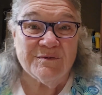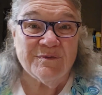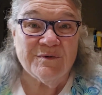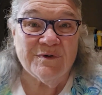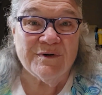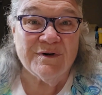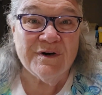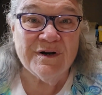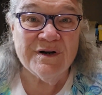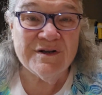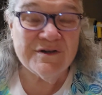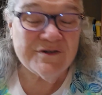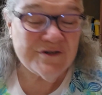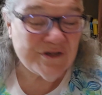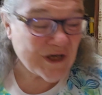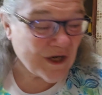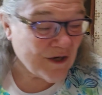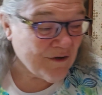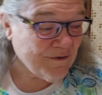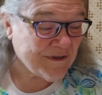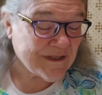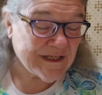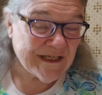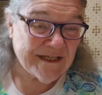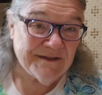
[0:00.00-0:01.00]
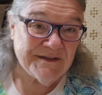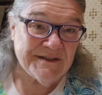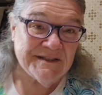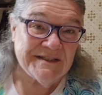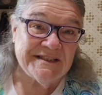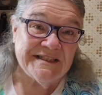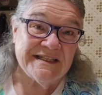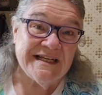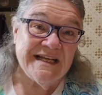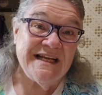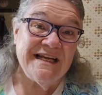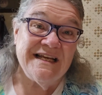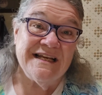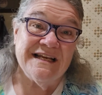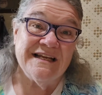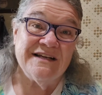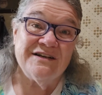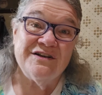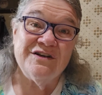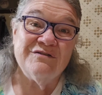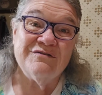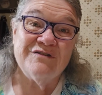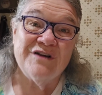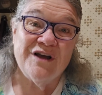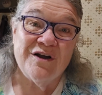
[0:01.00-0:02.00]
were choked in the sea, and
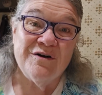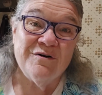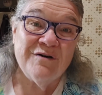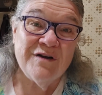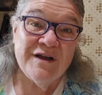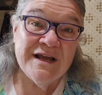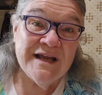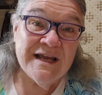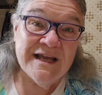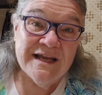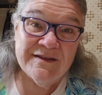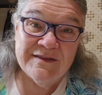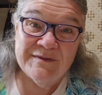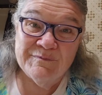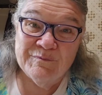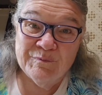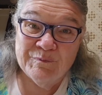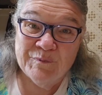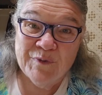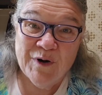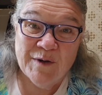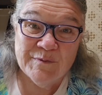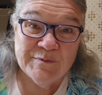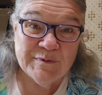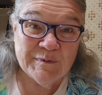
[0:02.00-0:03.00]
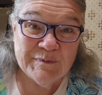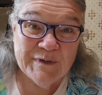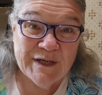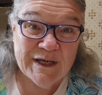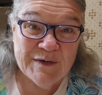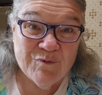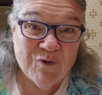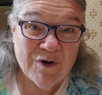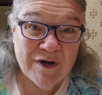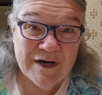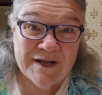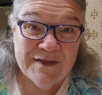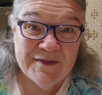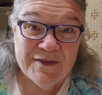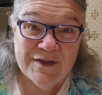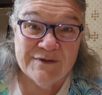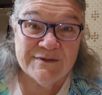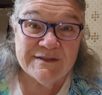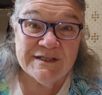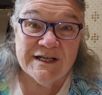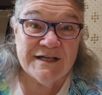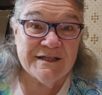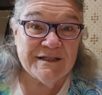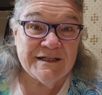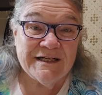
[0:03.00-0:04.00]
you know probably one of
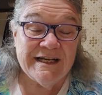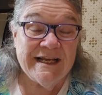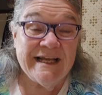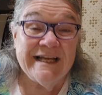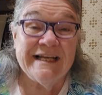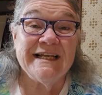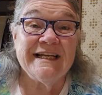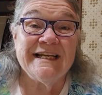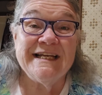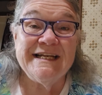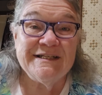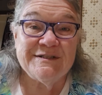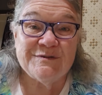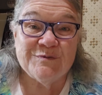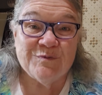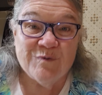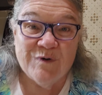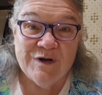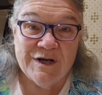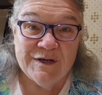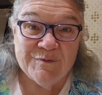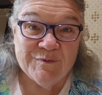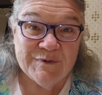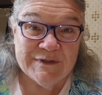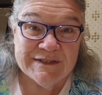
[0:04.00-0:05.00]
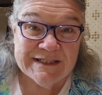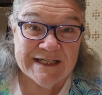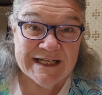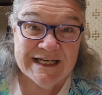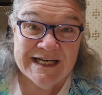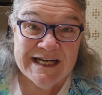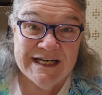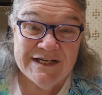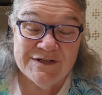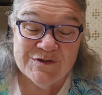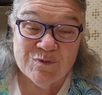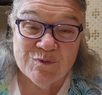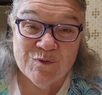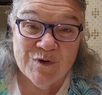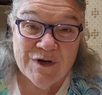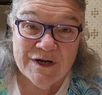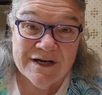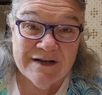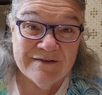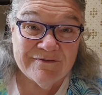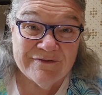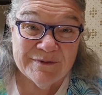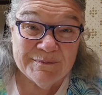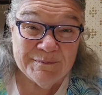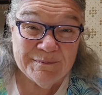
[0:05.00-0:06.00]
those, at least one was in each one
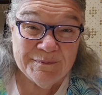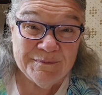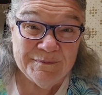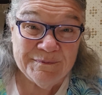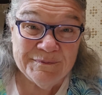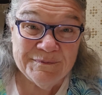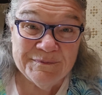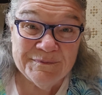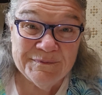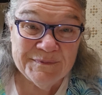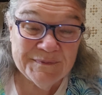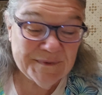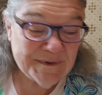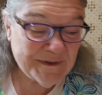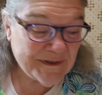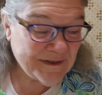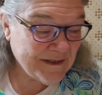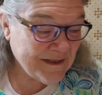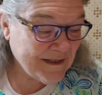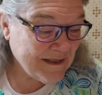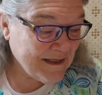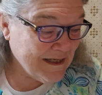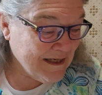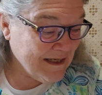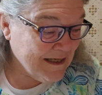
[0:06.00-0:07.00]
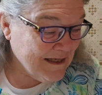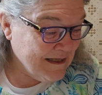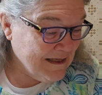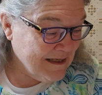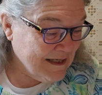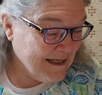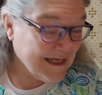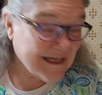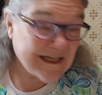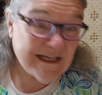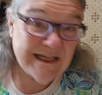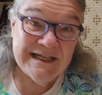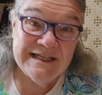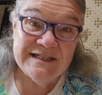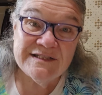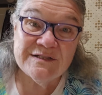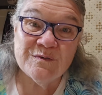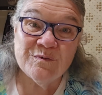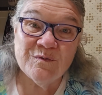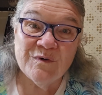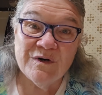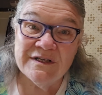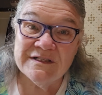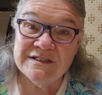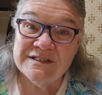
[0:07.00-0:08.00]
of them. At
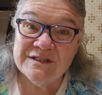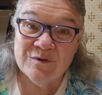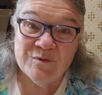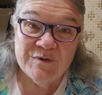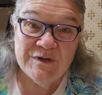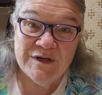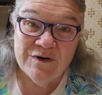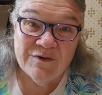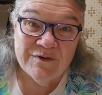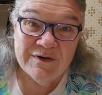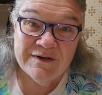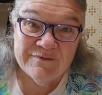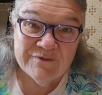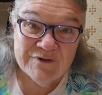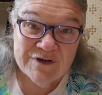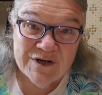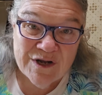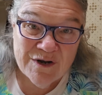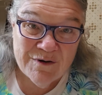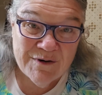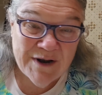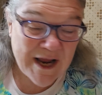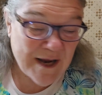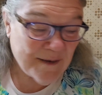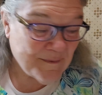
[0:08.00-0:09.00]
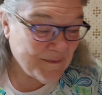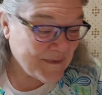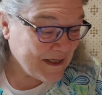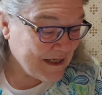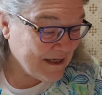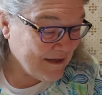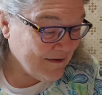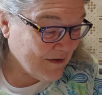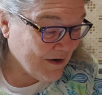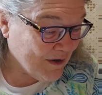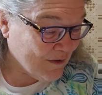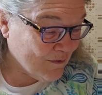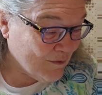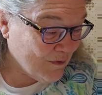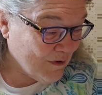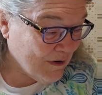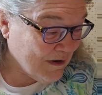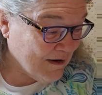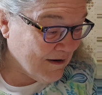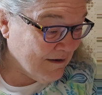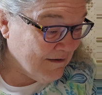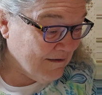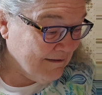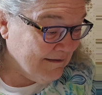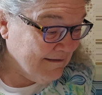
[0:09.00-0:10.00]
least one. So we don't even know how many there
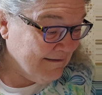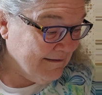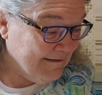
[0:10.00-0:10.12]
were.